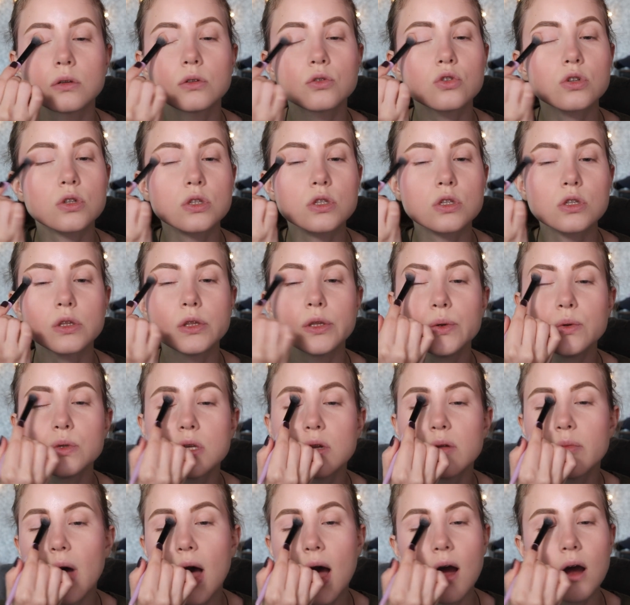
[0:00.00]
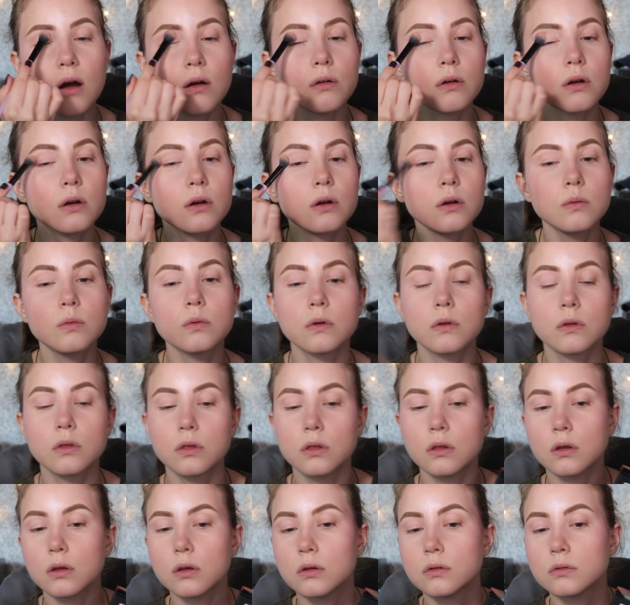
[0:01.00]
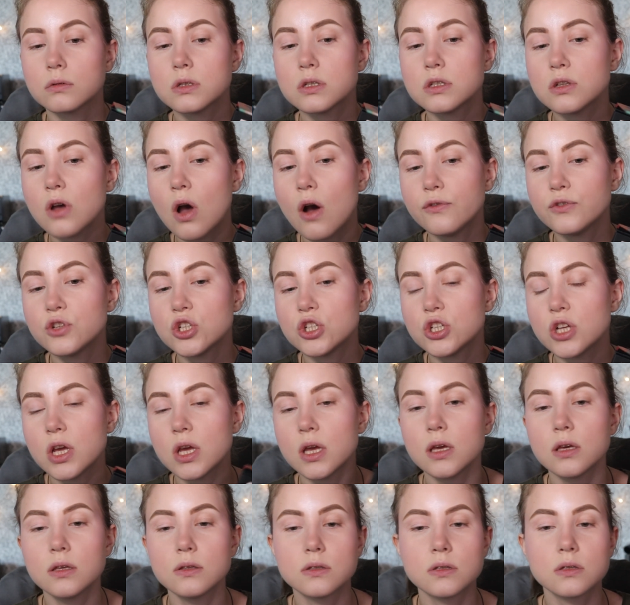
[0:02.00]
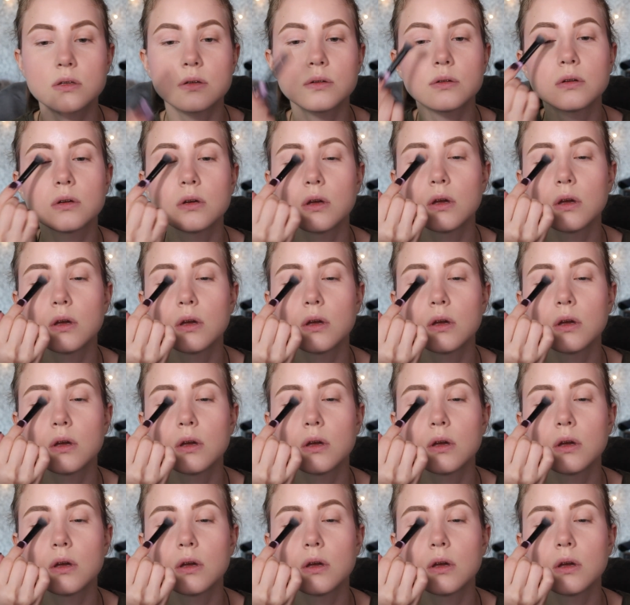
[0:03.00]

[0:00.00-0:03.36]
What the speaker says: translucent powder, with soft shades.